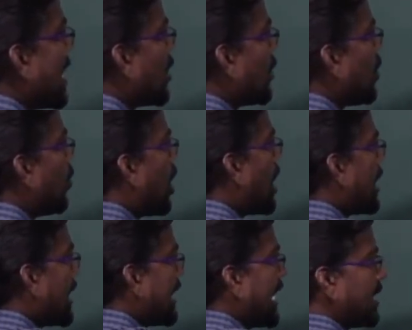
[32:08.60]
double
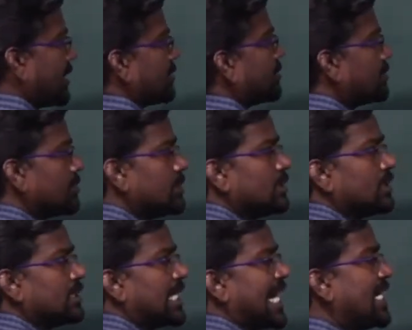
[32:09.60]
bond N.
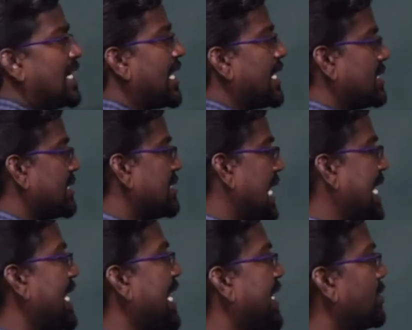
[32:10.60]
Nitrile,
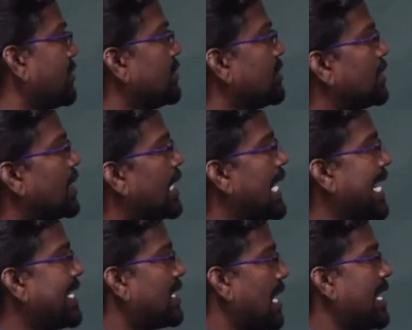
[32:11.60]
cyanide,
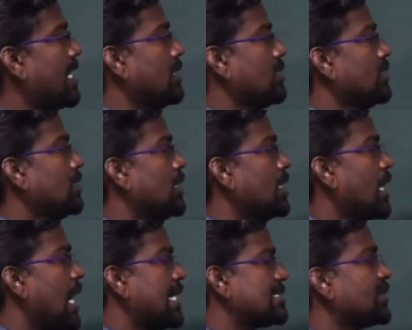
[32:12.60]
nitrile,
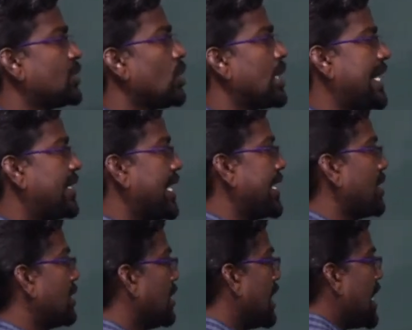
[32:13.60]
acetonitrile.
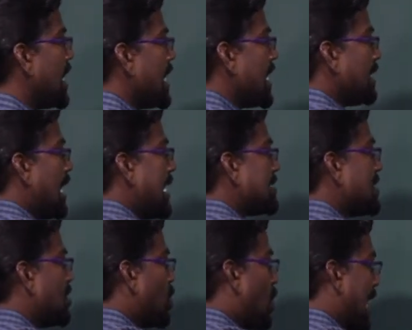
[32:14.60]
In the
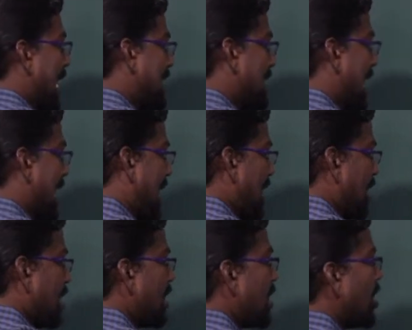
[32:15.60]

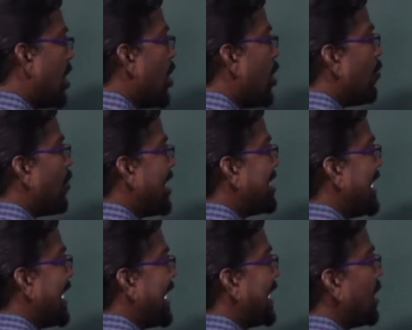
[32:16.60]
acetonitrile
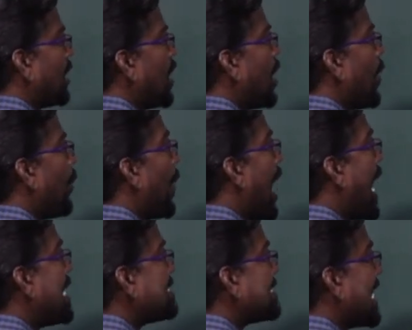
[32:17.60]
further
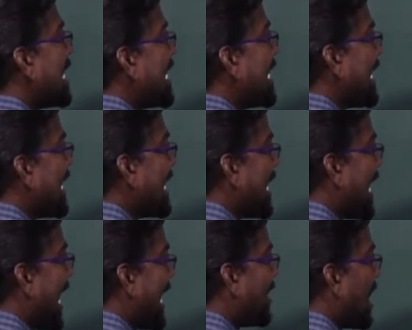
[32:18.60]
partially
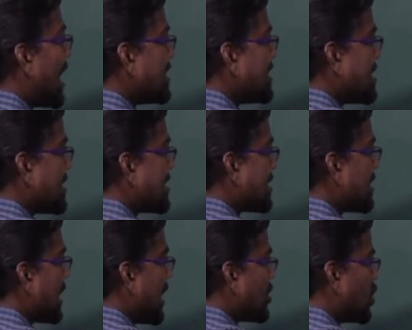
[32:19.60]
hydrolysis
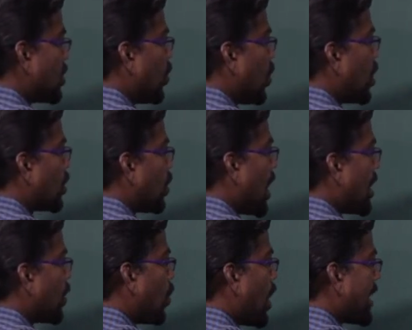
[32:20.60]
H2O2
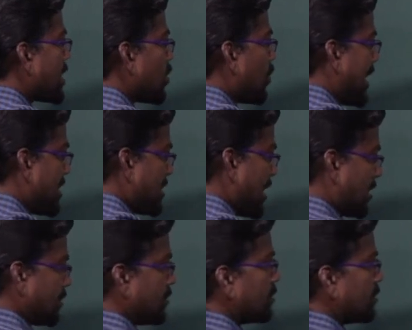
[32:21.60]
and OH minus M.